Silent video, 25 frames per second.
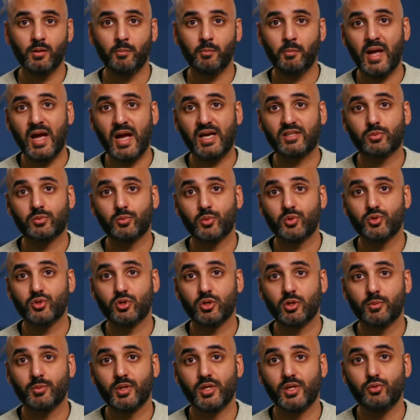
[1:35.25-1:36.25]
maximum
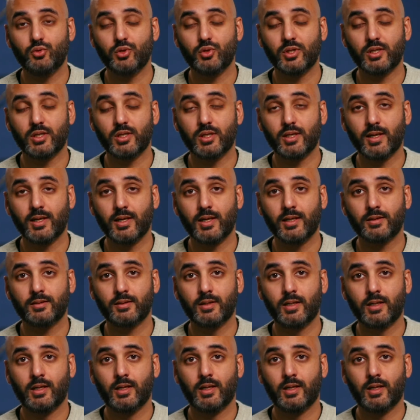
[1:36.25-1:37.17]
term that you can get,